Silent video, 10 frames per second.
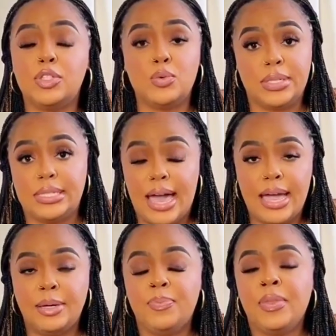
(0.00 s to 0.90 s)
fades.
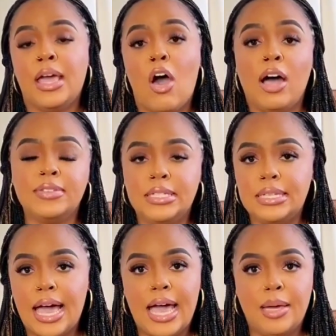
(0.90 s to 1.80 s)

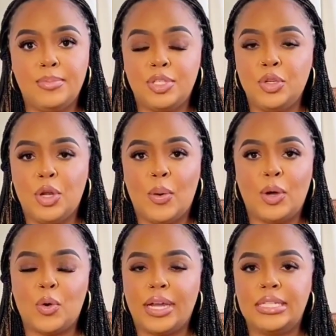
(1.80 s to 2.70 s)
Character
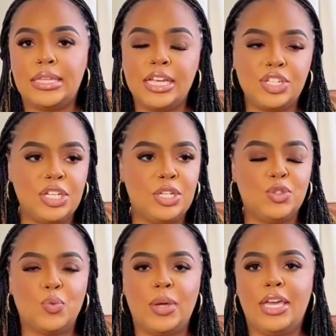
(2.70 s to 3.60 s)
lasts.
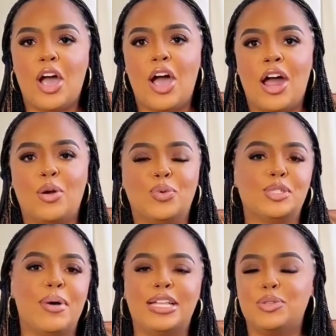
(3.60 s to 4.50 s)
Never trade your
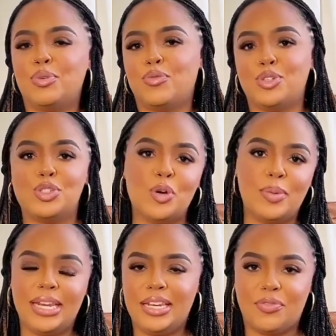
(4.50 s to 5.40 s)
dignity for
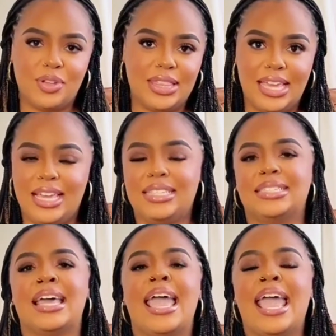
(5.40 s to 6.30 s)
comfort.
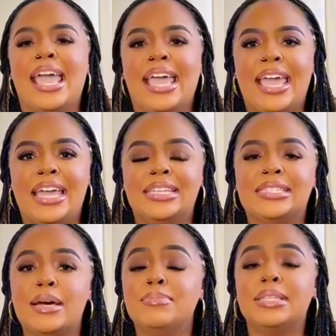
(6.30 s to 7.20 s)
She
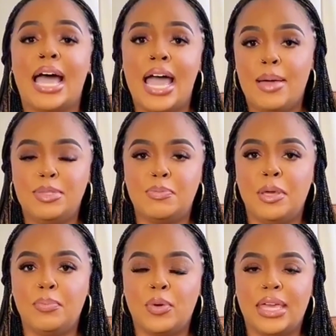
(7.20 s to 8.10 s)
wasn't the tallest,
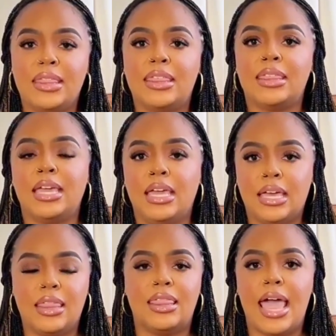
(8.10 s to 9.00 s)
the
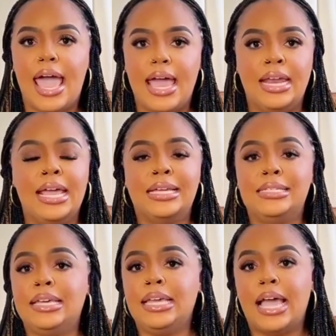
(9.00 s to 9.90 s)
fairest, or the
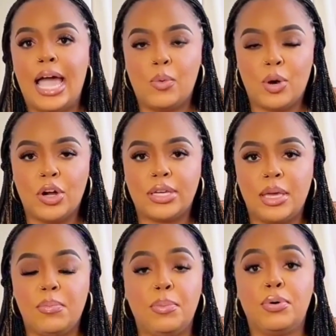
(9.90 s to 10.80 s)
most glamorous
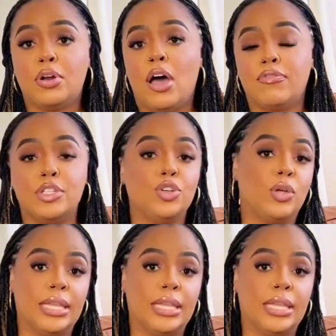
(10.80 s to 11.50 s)
woman in the room.